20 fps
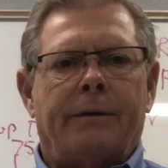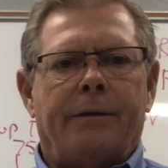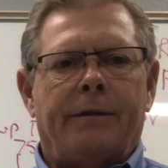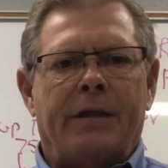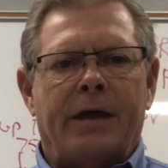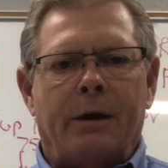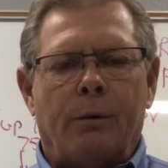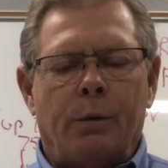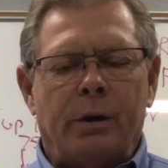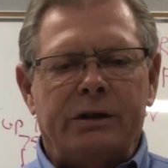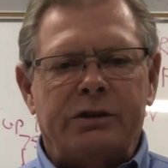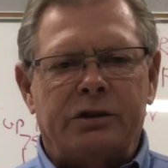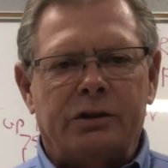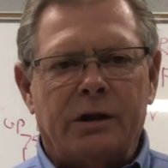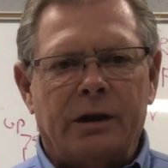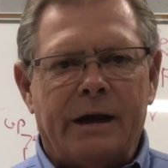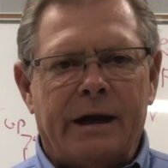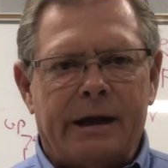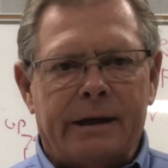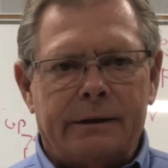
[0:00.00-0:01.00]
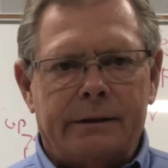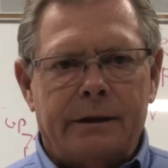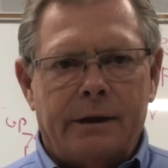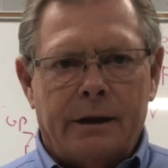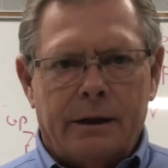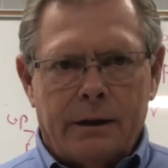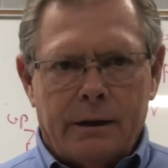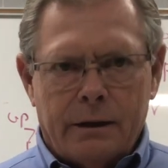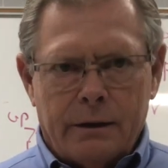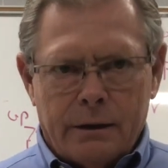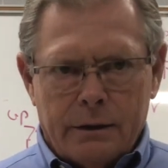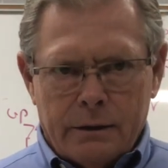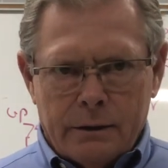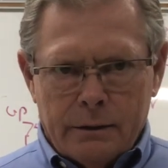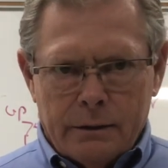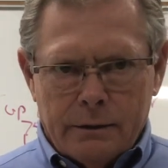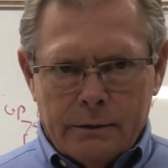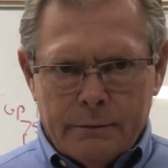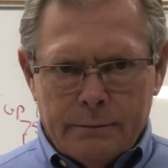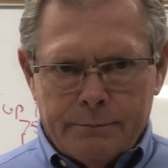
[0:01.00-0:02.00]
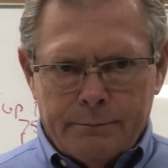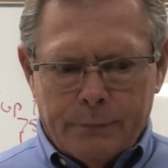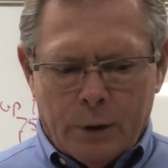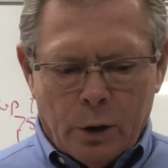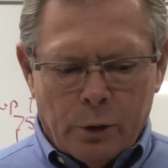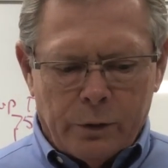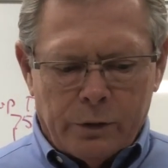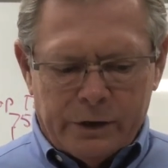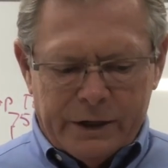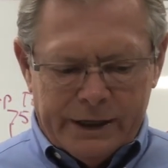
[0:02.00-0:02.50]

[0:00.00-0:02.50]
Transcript: that we select motor